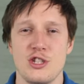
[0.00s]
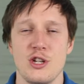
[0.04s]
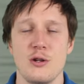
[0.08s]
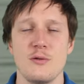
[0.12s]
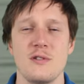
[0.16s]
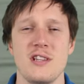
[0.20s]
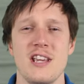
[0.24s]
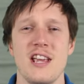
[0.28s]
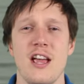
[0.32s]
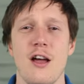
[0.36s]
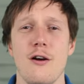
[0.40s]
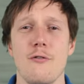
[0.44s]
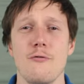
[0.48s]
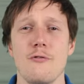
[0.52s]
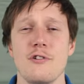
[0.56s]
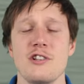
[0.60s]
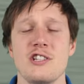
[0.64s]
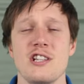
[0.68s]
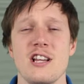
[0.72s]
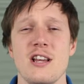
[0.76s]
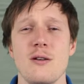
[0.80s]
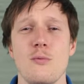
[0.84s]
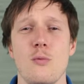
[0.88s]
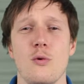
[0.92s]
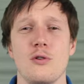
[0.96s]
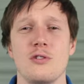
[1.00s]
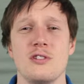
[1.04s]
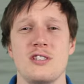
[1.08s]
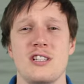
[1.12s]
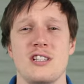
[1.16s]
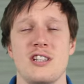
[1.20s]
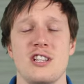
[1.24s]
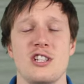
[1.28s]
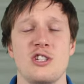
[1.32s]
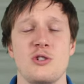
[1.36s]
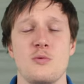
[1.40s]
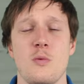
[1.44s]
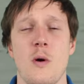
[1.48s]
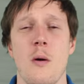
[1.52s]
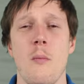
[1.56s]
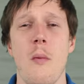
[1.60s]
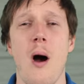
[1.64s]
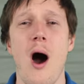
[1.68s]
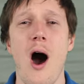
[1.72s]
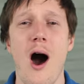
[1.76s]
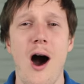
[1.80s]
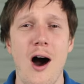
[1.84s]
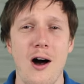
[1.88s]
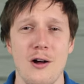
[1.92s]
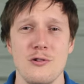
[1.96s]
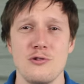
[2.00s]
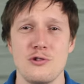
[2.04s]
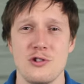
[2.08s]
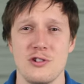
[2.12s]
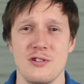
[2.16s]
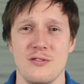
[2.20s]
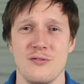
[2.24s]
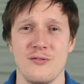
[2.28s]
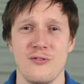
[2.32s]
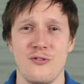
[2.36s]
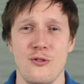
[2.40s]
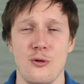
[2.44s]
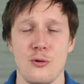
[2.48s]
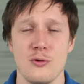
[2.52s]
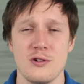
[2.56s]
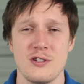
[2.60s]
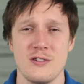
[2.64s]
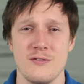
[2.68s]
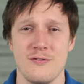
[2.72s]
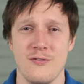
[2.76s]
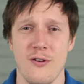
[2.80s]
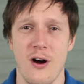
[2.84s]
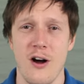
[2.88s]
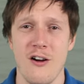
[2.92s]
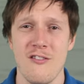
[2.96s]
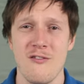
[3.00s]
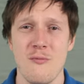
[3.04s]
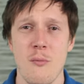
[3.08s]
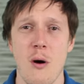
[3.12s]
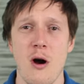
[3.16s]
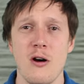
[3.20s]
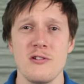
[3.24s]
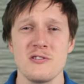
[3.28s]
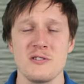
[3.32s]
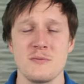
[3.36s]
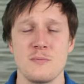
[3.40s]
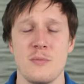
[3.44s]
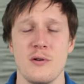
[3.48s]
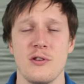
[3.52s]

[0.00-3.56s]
Susie originally wanted to swim 145 miles,